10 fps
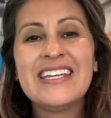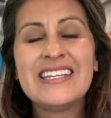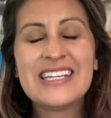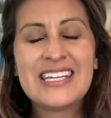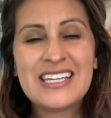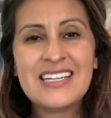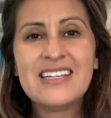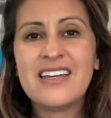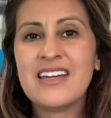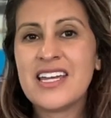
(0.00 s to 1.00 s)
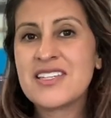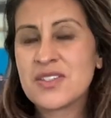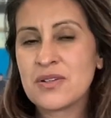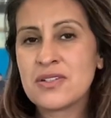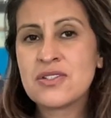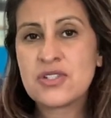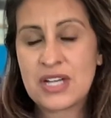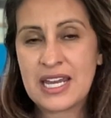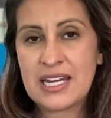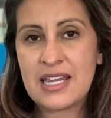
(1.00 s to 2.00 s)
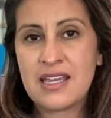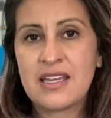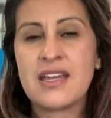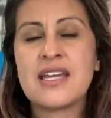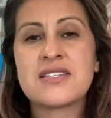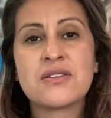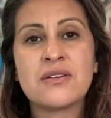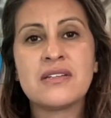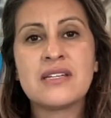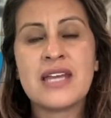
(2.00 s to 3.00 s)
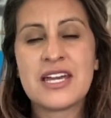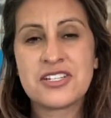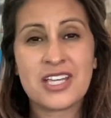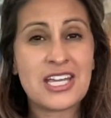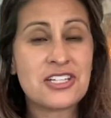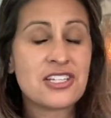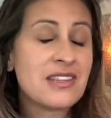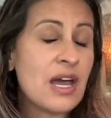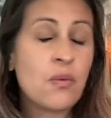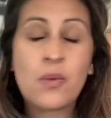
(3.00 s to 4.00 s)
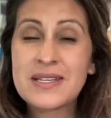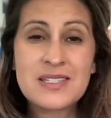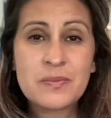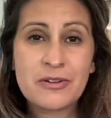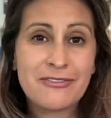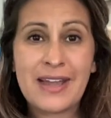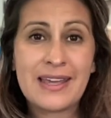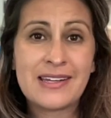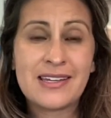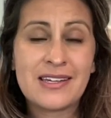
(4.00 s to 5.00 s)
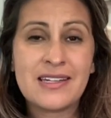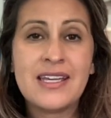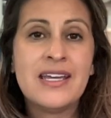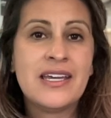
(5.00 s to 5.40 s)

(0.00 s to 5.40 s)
need a certain training, a certain education that wasn't provided